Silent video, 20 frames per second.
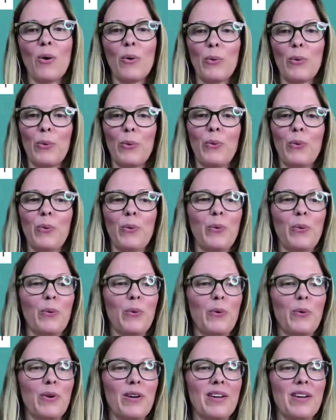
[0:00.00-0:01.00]
Uh,
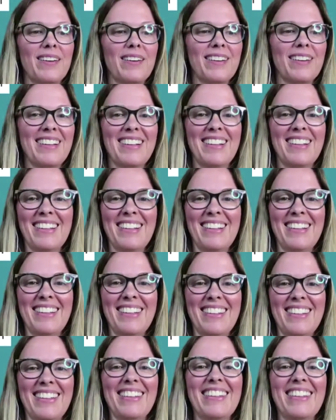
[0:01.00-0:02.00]
different versions.
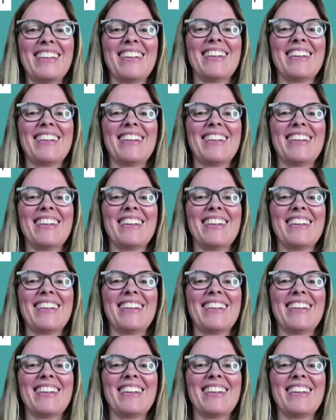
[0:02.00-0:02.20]
You know,